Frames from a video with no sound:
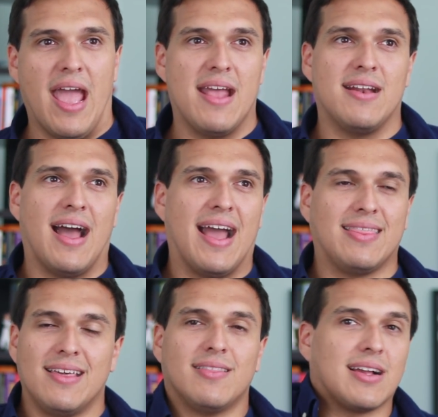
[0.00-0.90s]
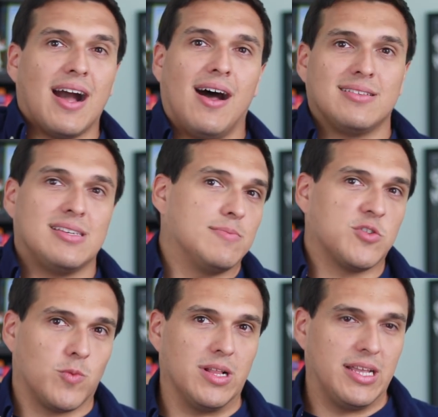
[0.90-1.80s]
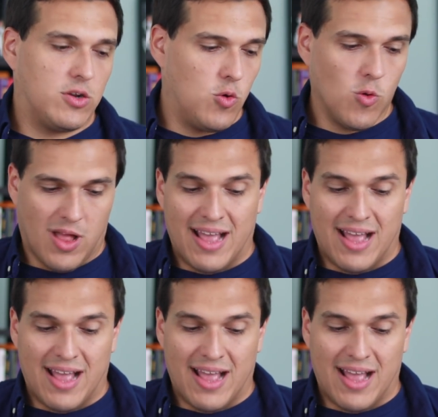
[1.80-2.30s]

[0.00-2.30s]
and I think the concept's really cool.